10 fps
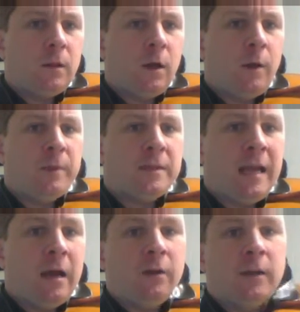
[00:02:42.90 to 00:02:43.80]
up and
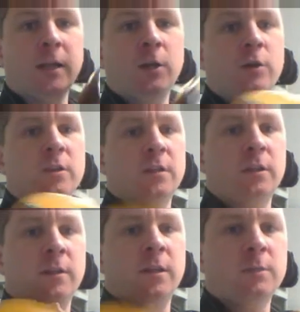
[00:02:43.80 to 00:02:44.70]
down, again, notice
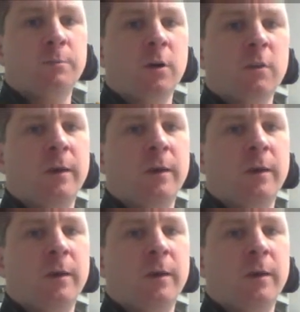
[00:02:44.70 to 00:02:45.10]
that this part of